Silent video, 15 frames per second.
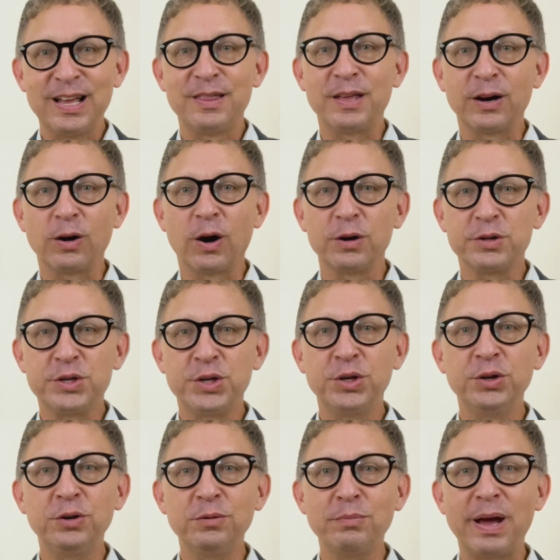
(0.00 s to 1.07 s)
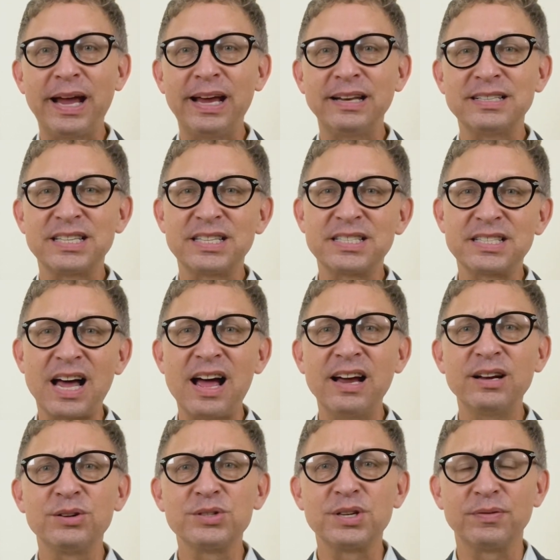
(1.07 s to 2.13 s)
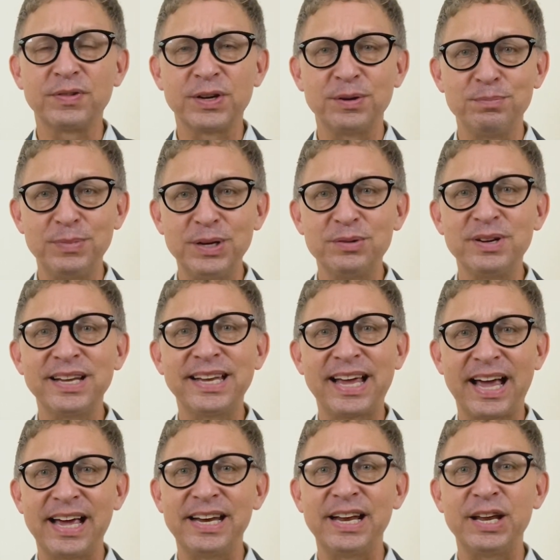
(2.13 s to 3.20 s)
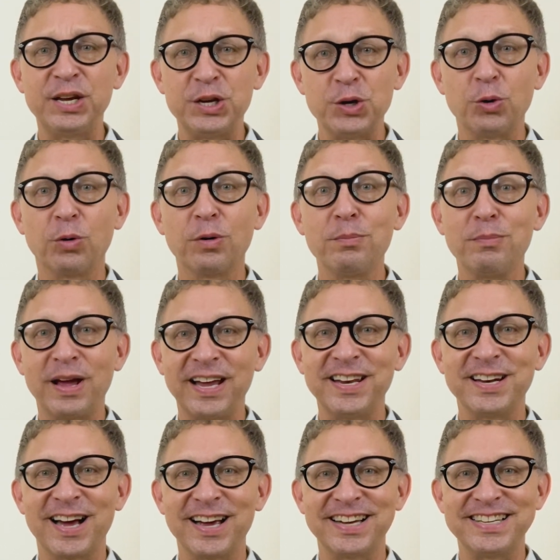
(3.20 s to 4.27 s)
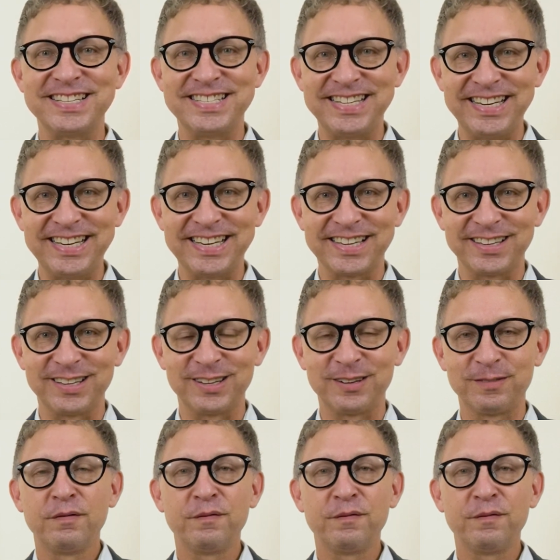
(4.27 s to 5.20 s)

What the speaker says: There are 2 main styles of communicating your main idea.